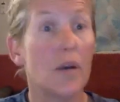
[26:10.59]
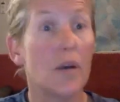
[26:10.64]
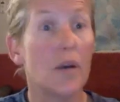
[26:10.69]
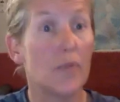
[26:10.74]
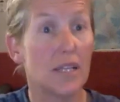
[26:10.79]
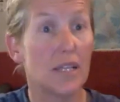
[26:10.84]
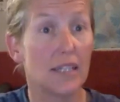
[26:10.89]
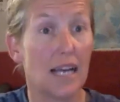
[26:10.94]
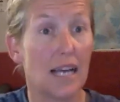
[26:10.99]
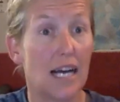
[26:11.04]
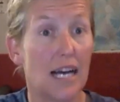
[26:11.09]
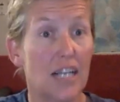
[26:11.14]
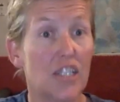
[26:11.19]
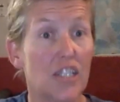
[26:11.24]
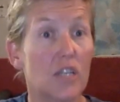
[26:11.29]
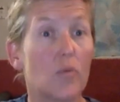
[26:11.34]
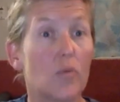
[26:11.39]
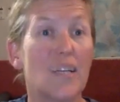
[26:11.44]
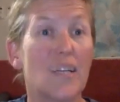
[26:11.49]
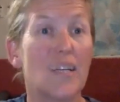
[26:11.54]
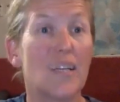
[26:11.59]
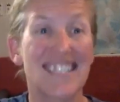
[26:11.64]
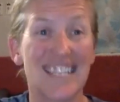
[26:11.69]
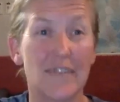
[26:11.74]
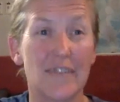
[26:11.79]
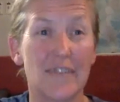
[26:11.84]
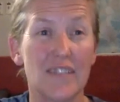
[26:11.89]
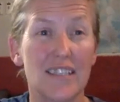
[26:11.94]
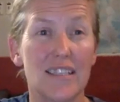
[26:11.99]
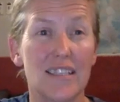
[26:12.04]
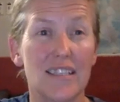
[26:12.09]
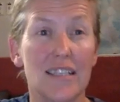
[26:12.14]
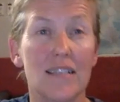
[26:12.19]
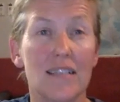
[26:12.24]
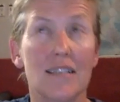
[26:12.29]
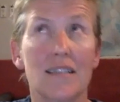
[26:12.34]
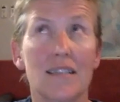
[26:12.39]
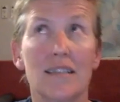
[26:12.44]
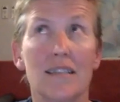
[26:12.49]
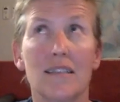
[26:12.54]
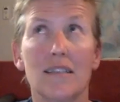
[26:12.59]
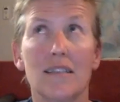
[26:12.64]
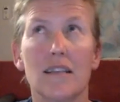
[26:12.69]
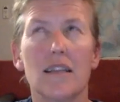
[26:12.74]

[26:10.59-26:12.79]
a bit larger, 176.